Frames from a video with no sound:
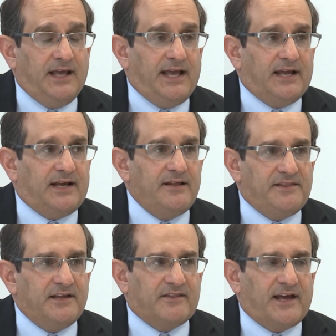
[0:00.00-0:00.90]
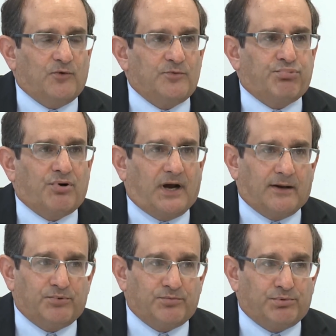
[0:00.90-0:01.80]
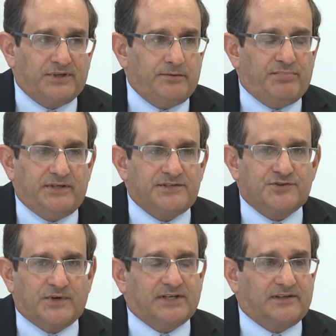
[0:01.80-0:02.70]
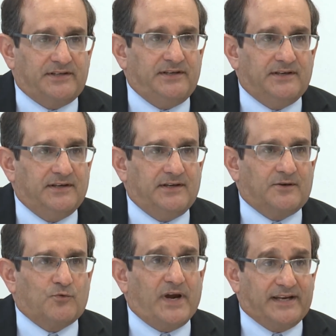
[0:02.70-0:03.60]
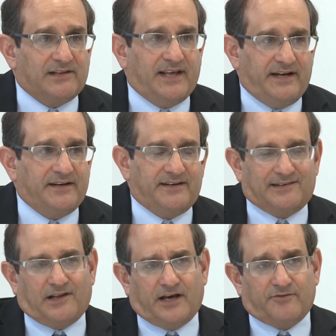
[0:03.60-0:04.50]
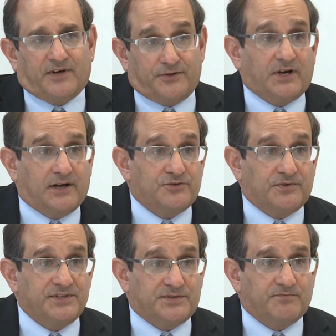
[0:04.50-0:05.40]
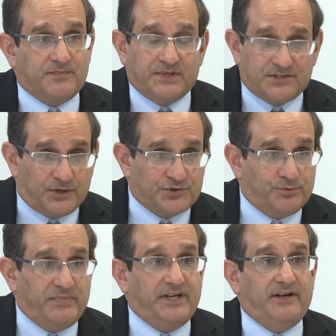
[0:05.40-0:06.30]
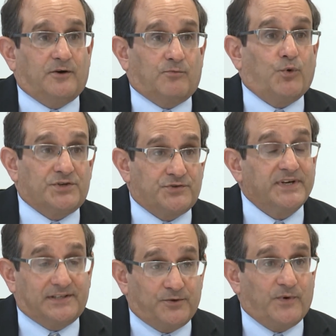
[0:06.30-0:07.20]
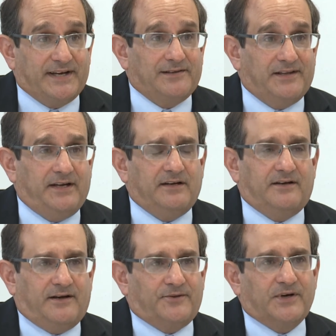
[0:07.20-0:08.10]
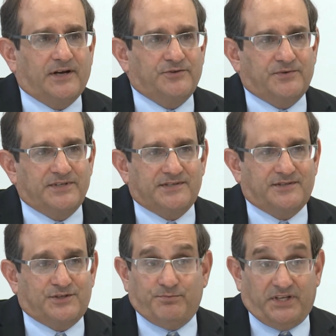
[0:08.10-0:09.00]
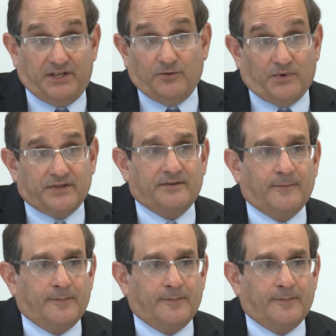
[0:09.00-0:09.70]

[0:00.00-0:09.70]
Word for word: and I think that would probably be strictly regulated in a lot of other countries social media are more strictly regulated in other countries to begin with.